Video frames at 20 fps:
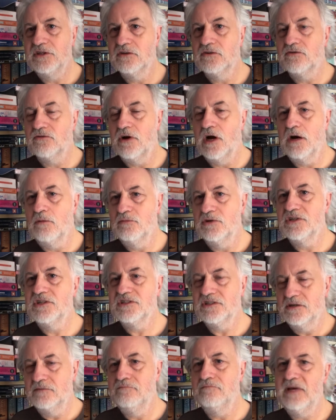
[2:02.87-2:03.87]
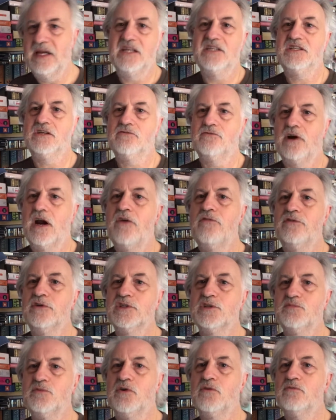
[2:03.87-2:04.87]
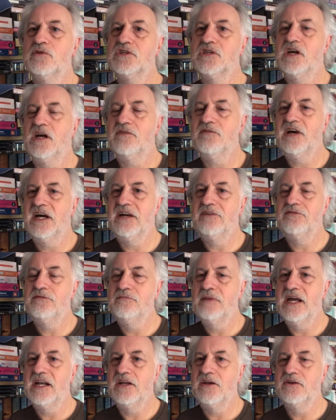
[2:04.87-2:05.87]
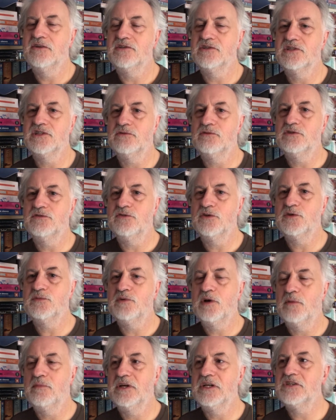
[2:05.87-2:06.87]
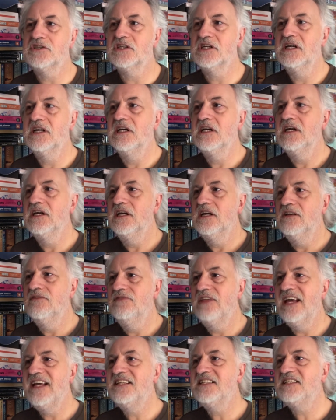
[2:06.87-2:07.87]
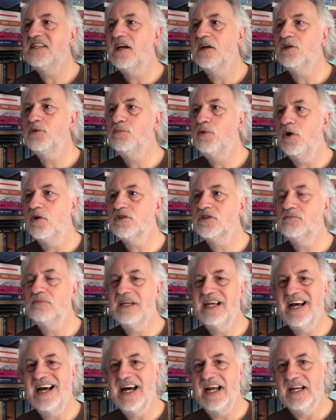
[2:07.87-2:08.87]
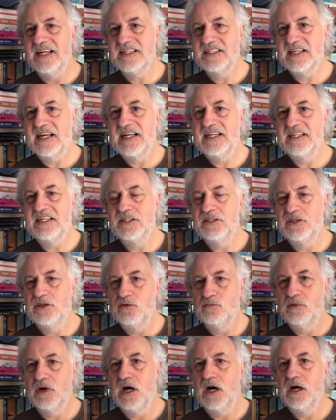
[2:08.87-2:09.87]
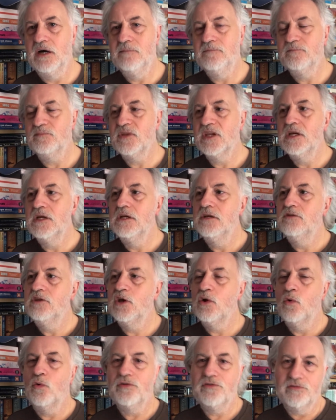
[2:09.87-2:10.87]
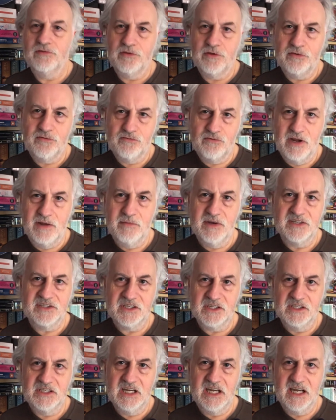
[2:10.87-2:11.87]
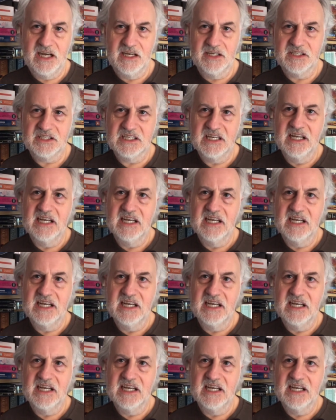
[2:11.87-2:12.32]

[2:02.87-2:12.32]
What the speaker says: and Grant, which is an amazing reference book, which I've had for many years since it was first published, they cite possibly Alexandre Dumas, the author of The Three Musketeers,